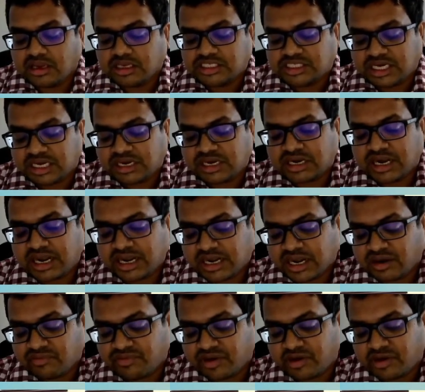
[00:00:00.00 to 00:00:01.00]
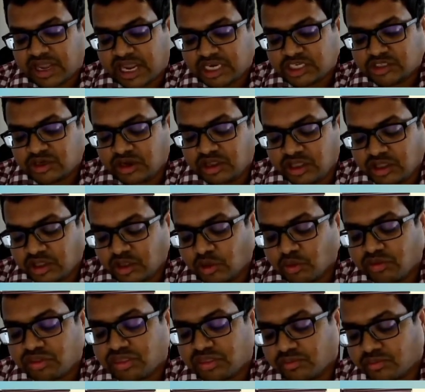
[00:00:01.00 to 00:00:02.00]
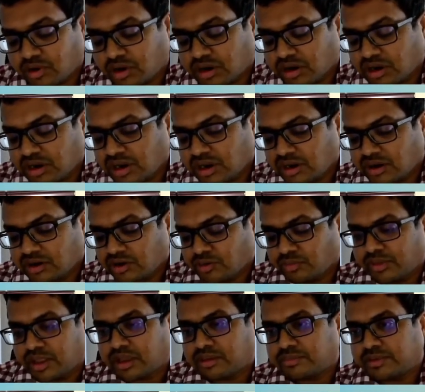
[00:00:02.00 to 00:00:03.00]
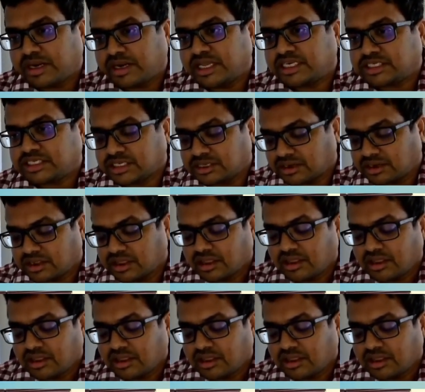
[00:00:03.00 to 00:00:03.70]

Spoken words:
generated when you actually use the model to make a prediction.